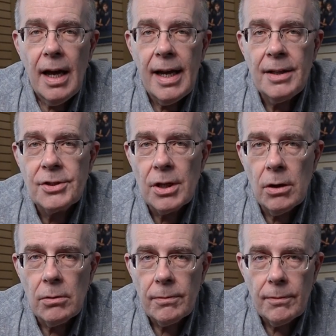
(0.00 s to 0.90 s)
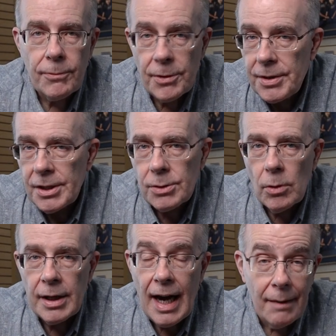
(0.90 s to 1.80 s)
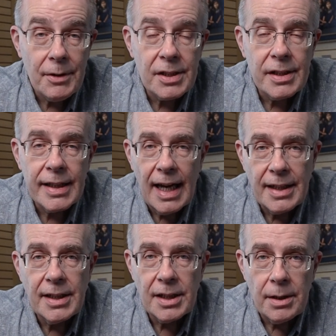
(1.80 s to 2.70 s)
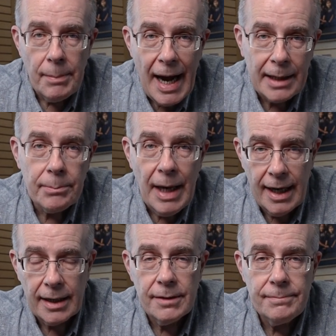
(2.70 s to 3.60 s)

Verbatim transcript: And so for this one, obviously I needed a backpack.